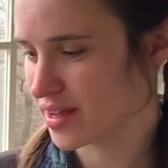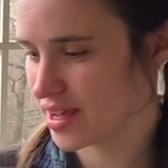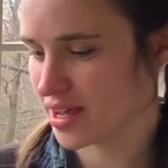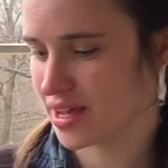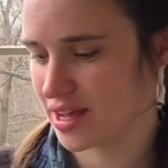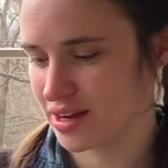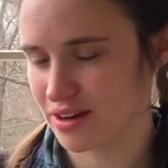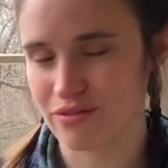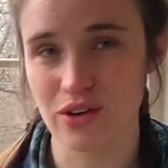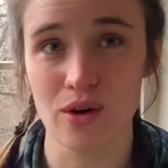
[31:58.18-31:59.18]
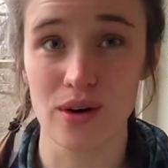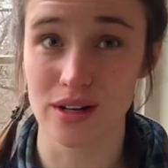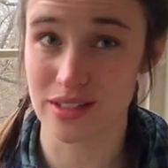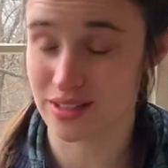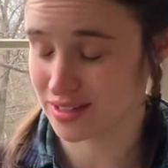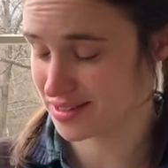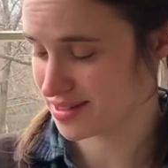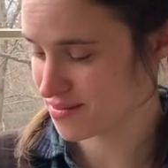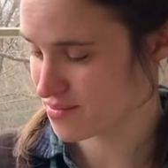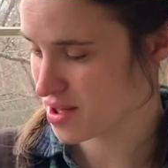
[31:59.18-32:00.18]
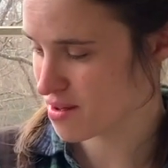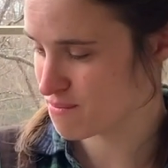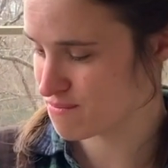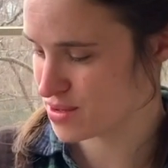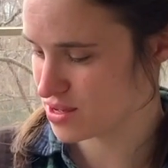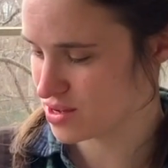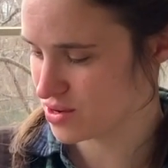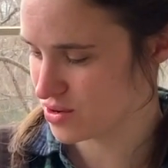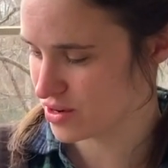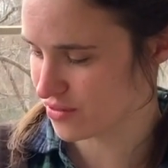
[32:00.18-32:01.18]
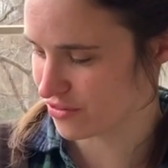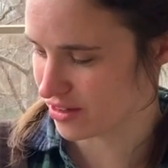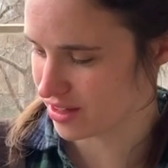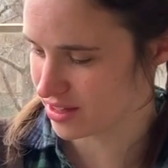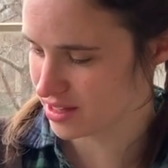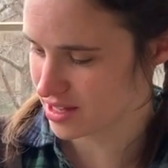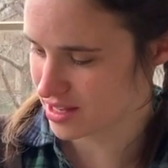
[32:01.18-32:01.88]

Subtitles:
And of course, some beautiful